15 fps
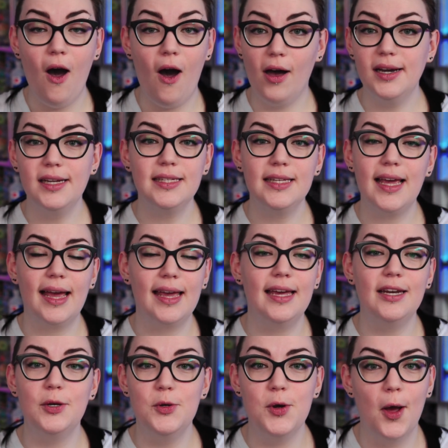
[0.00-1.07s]
honestly I
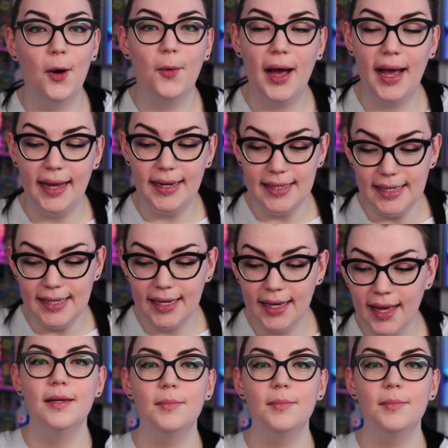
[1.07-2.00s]
had no idea.